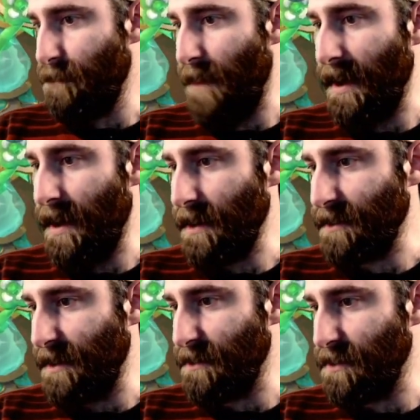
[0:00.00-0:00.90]
Bangar
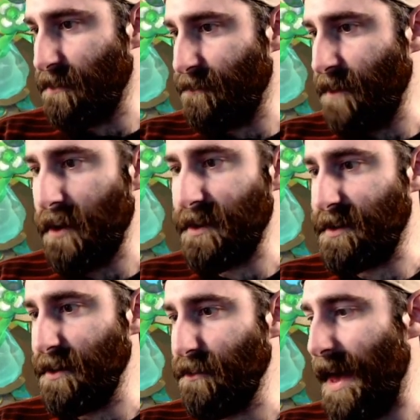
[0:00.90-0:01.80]
seems to have... No, he's
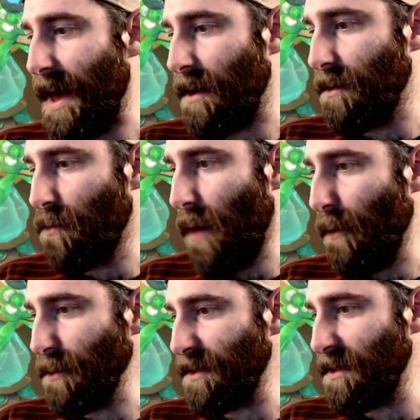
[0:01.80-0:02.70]
still there. Why
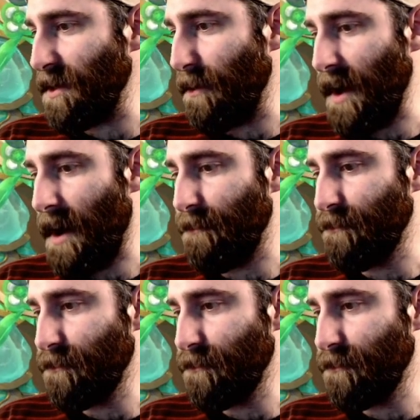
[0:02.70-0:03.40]
wasn't he showing up?